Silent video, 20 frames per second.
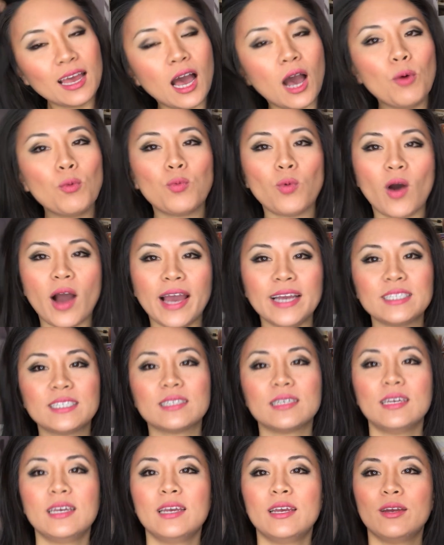a
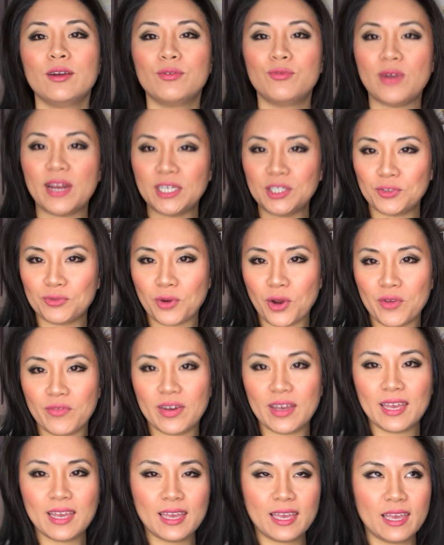white Range
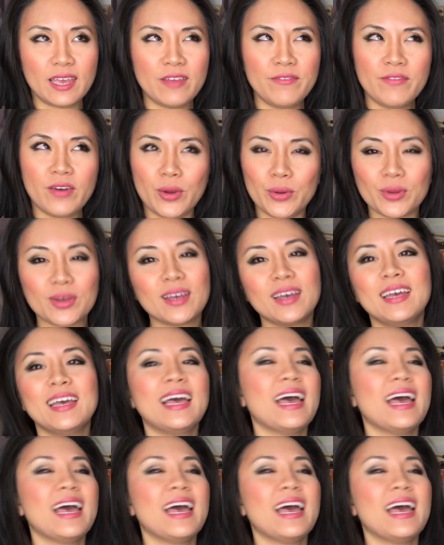Rover Evoque.